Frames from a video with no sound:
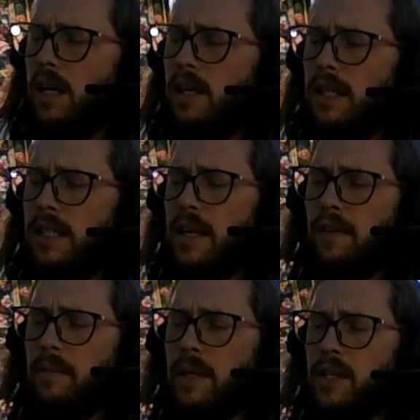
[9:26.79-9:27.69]
It's
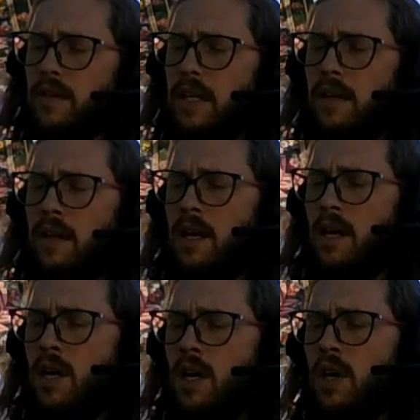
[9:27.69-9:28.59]
definitely a must read.
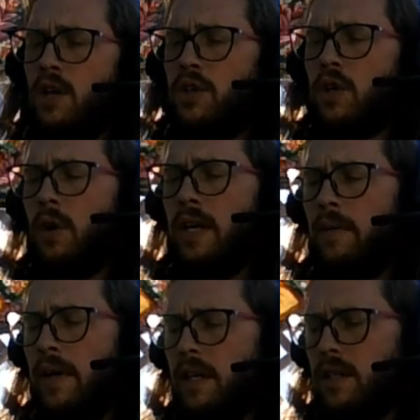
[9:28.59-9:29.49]
So,
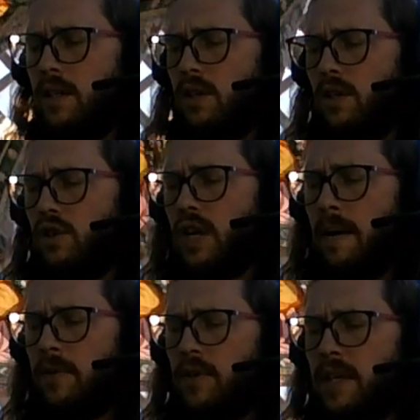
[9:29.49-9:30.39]
anyway,
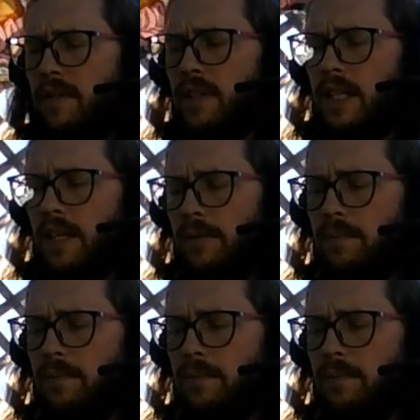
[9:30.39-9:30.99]
chapter 17.